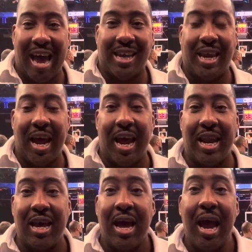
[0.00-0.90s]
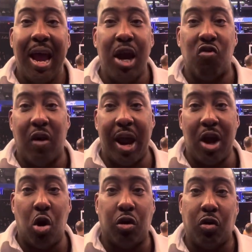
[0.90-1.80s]
At the end, he
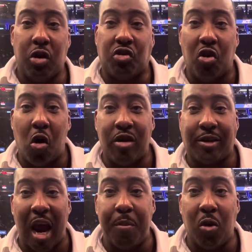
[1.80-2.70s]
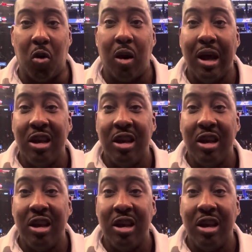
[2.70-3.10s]
ran to the scorer's table,